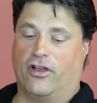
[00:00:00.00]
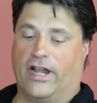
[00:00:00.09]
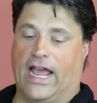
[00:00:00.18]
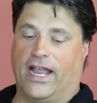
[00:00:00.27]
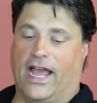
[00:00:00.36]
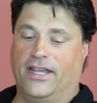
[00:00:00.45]
good.
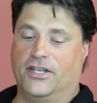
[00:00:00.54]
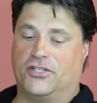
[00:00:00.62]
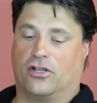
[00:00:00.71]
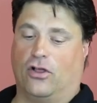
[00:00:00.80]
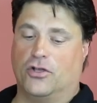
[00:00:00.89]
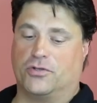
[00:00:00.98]
I need
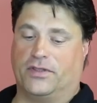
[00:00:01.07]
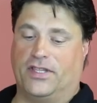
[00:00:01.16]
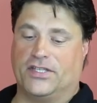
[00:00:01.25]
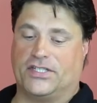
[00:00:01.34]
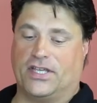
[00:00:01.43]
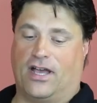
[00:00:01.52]
to close with
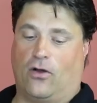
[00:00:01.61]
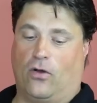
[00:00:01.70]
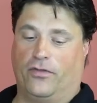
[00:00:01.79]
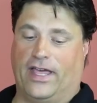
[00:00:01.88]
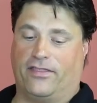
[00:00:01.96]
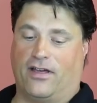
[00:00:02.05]
this.
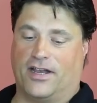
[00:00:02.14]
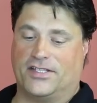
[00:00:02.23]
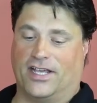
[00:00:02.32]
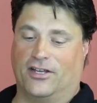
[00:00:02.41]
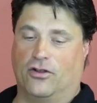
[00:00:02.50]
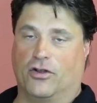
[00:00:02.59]
Hold that thought a
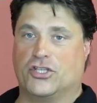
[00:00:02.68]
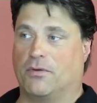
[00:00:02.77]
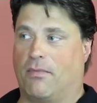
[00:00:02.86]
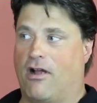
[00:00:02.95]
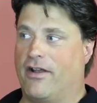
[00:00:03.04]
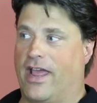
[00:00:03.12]
second, Nonie.
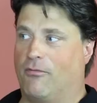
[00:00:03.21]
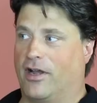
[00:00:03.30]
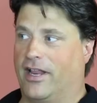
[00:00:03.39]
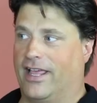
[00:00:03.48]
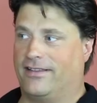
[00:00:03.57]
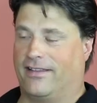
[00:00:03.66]
Tomorrow night, we're
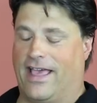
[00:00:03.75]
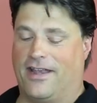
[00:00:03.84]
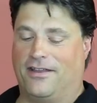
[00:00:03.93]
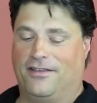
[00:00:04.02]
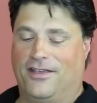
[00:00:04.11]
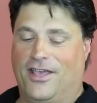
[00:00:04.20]
going to get to that.
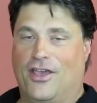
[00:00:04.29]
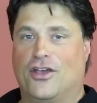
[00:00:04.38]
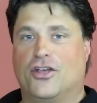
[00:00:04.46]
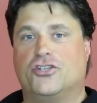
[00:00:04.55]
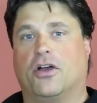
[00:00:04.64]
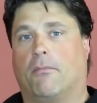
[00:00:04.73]

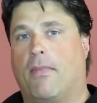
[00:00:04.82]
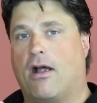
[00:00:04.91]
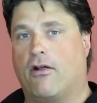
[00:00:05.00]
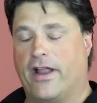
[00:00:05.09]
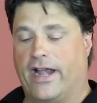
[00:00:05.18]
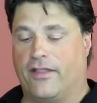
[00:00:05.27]

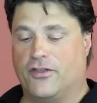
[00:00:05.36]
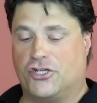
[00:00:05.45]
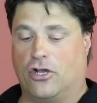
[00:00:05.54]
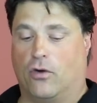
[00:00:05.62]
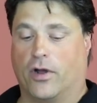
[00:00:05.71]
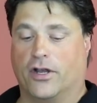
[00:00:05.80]
Tomorrow night on the
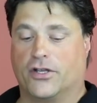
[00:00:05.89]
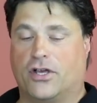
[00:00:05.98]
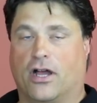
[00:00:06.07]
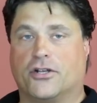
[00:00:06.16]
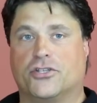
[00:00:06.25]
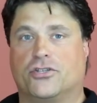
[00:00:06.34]
show, we're going to
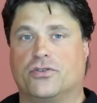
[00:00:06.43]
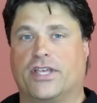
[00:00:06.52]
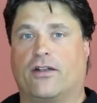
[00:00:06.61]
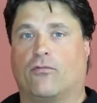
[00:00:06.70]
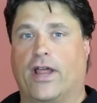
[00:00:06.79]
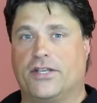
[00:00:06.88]
talk to
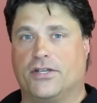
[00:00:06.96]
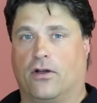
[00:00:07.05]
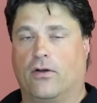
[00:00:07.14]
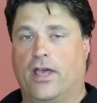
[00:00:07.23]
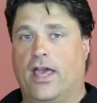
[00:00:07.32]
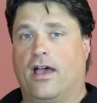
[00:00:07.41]
Susanne
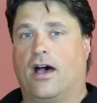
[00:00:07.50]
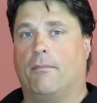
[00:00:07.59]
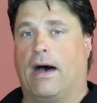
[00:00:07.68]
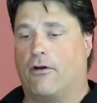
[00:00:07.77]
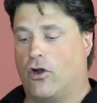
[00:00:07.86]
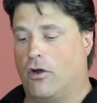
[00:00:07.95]
Reyto
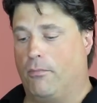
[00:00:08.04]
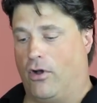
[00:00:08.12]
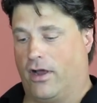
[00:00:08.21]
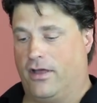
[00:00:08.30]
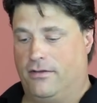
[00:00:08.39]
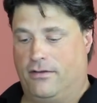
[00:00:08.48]
about her
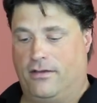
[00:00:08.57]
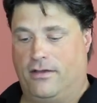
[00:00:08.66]
book,